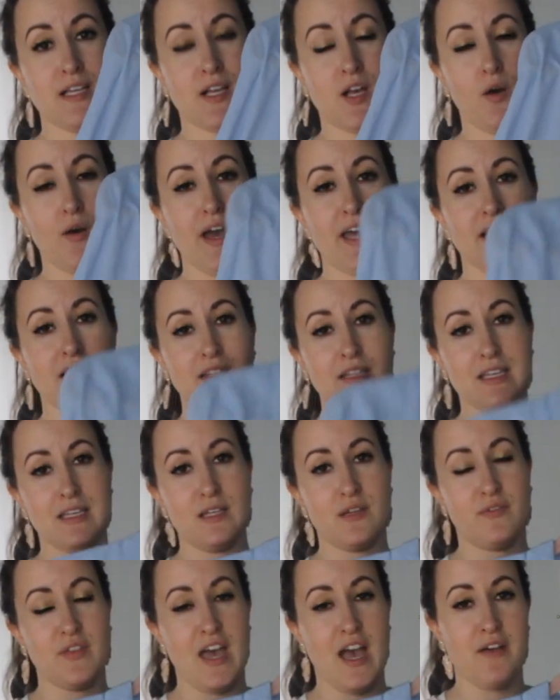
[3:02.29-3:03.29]
I'll go ahead and link
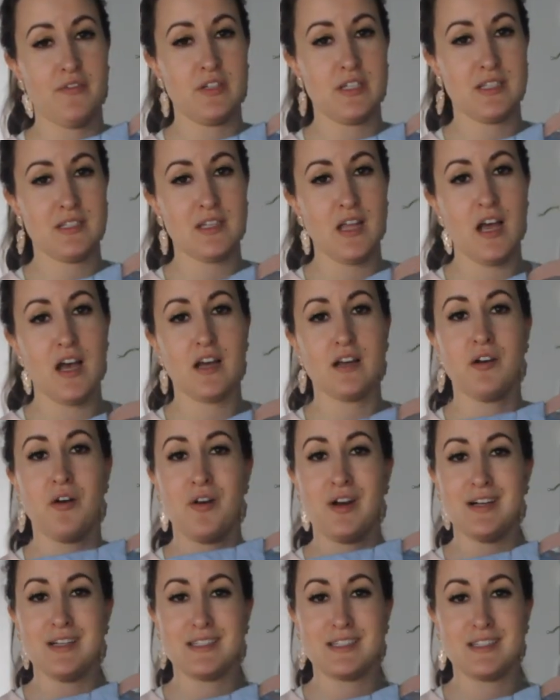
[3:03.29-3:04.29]
it if they have it in stock
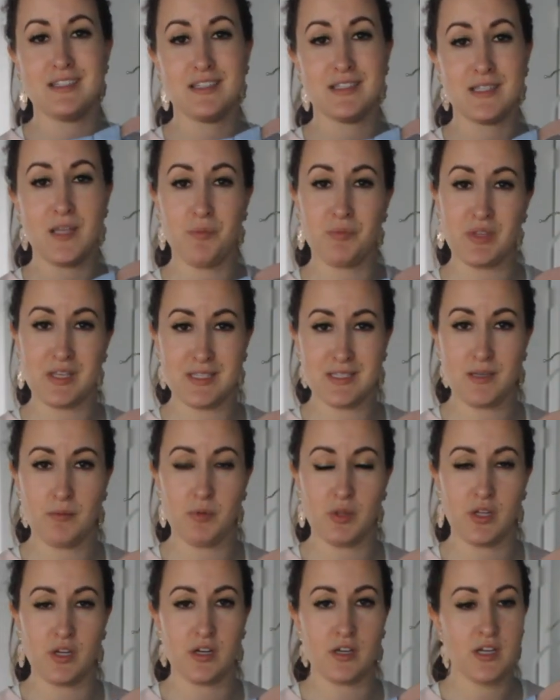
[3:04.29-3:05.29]
or else something
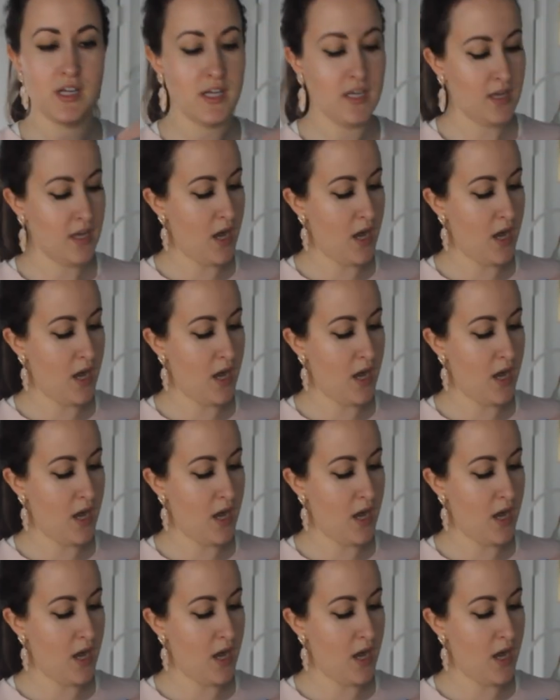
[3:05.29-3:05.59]
similar.